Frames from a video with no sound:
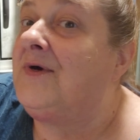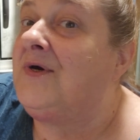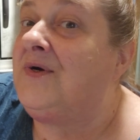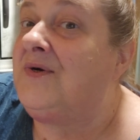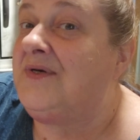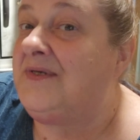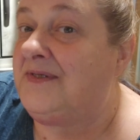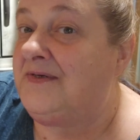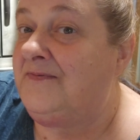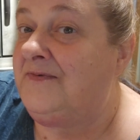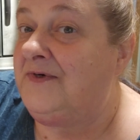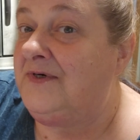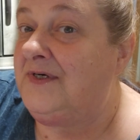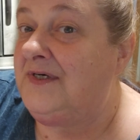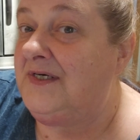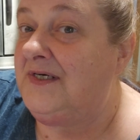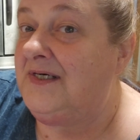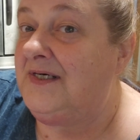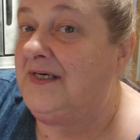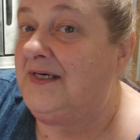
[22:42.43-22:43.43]

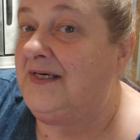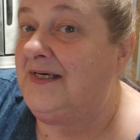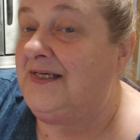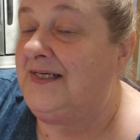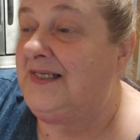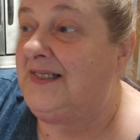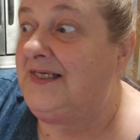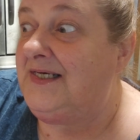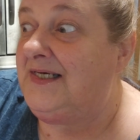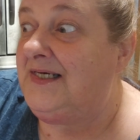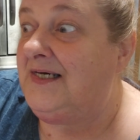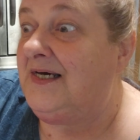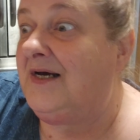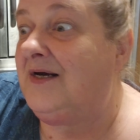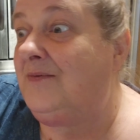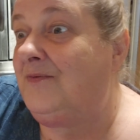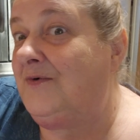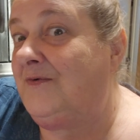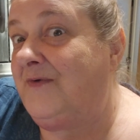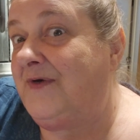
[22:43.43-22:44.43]
Christopher and Aaliyah
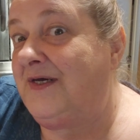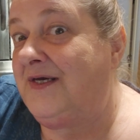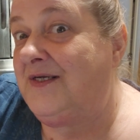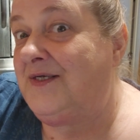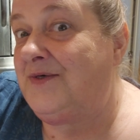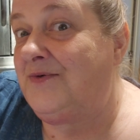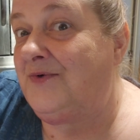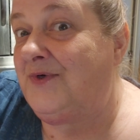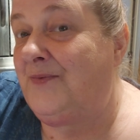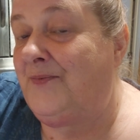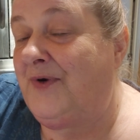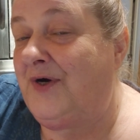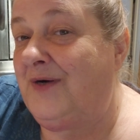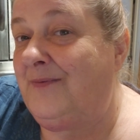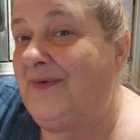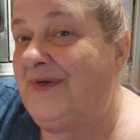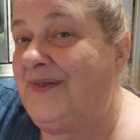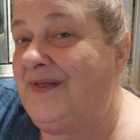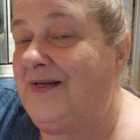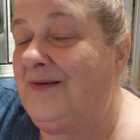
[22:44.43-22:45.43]
are moving into an
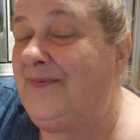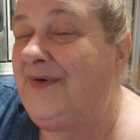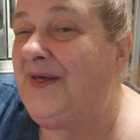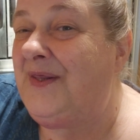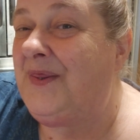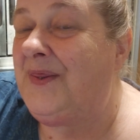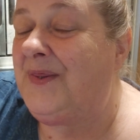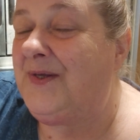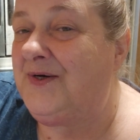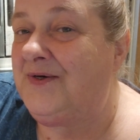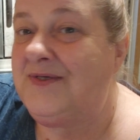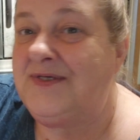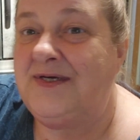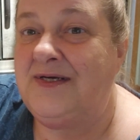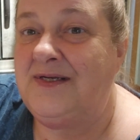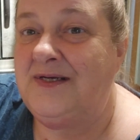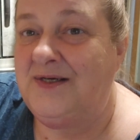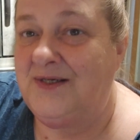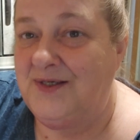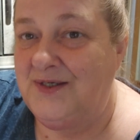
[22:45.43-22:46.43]
apartment that'll be
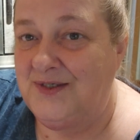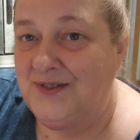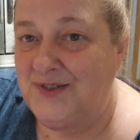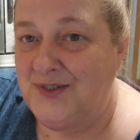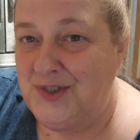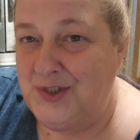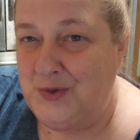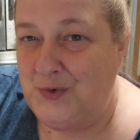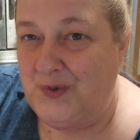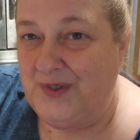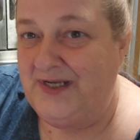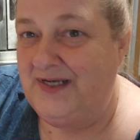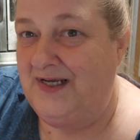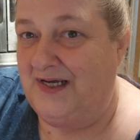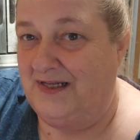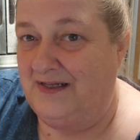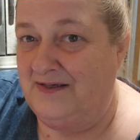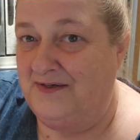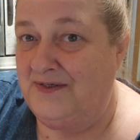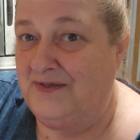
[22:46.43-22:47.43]

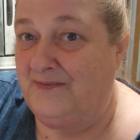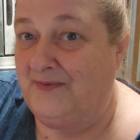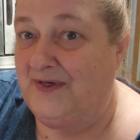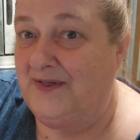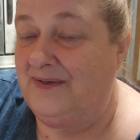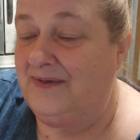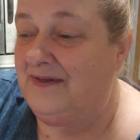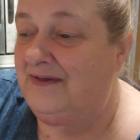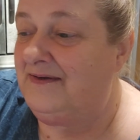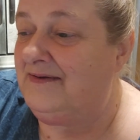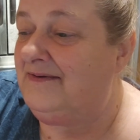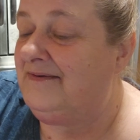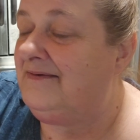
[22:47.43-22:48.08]
$1,320 a month.